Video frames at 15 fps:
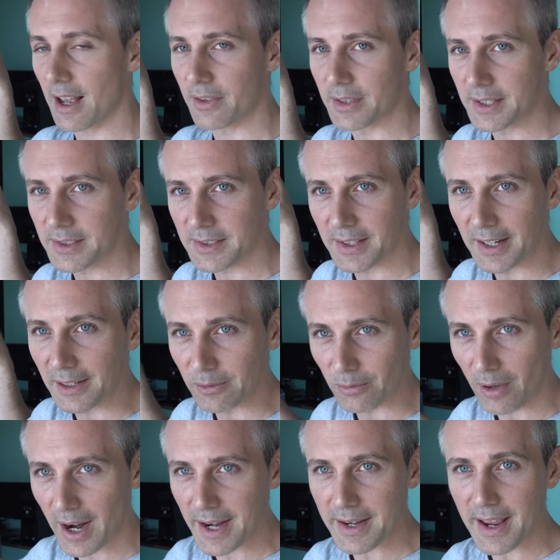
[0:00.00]
out this thing
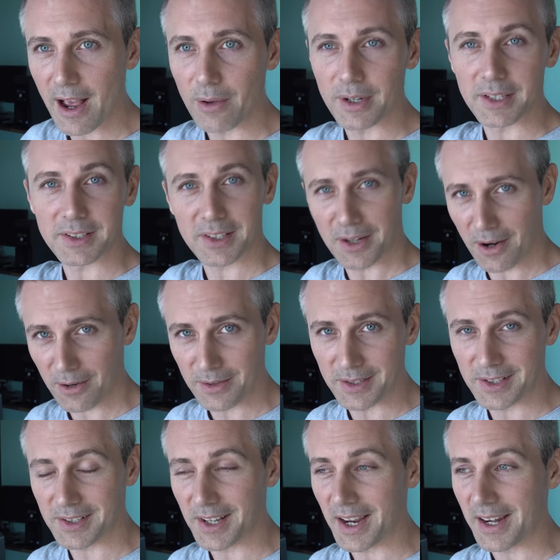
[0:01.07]
right now in its
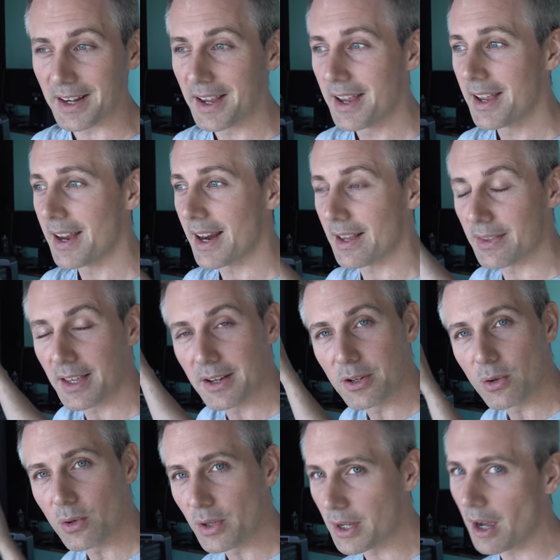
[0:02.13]
current state and then
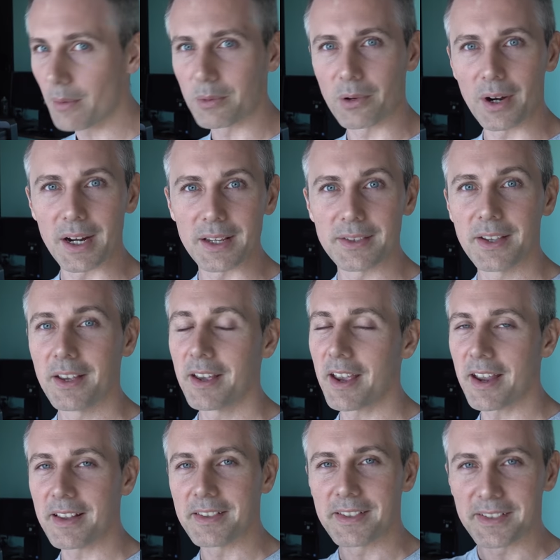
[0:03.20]
do the upgrades
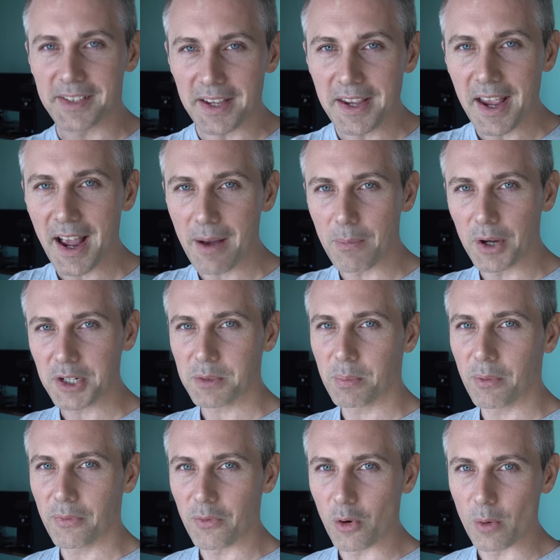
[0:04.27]
and see how much
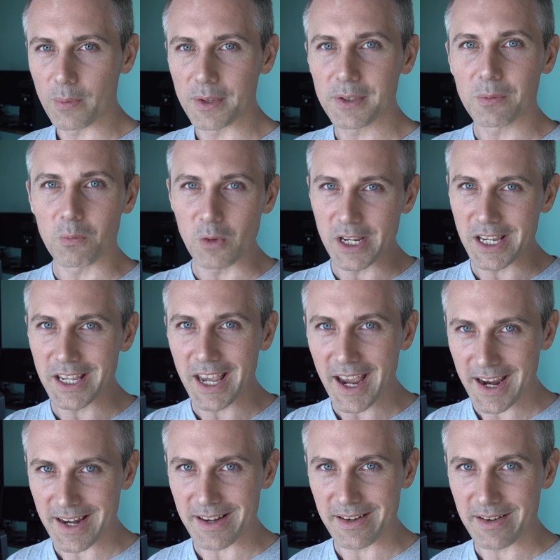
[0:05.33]
performance we
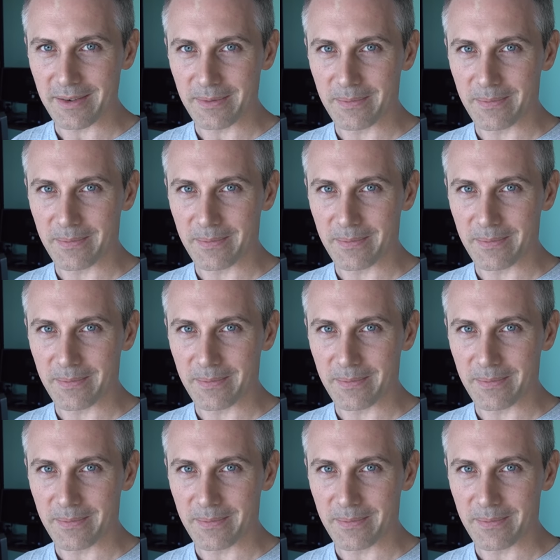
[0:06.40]
gain.